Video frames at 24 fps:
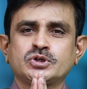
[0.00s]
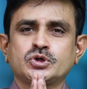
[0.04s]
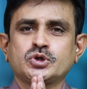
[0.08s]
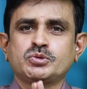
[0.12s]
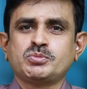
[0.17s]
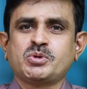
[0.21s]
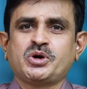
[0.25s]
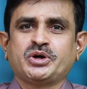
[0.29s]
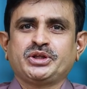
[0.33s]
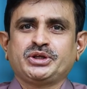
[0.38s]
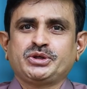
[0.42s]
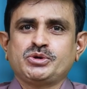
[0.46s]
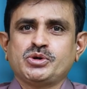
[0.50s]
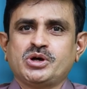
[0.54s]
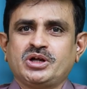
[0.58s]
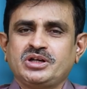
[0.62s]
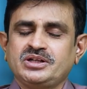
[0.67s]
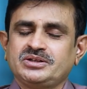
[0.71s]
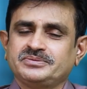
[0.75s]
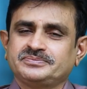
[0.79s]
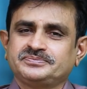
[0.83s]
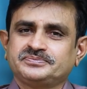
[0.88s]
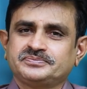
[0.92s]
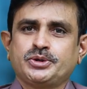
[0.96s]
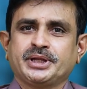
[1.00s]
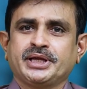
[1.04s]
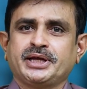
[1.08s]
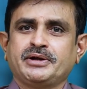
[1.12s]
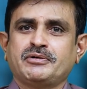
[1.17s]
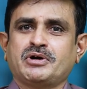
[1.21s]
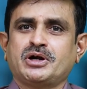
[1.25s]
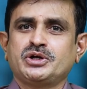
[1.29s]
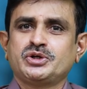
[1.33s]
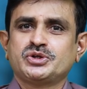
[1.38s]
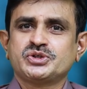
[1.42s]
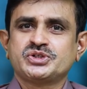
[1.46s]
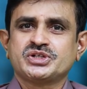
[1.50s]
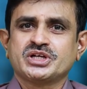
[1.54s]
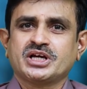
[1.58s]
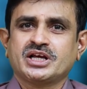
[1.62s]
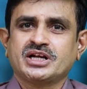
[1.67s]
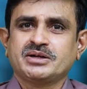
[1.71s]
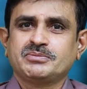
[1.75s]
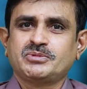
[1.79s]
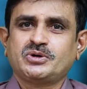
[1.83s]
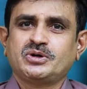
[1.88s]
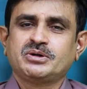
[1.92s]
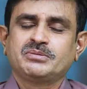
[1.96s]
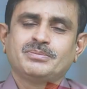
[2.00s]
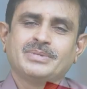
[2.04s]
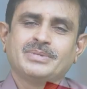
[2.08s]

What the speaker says: Good morning, you all. Today I want to share about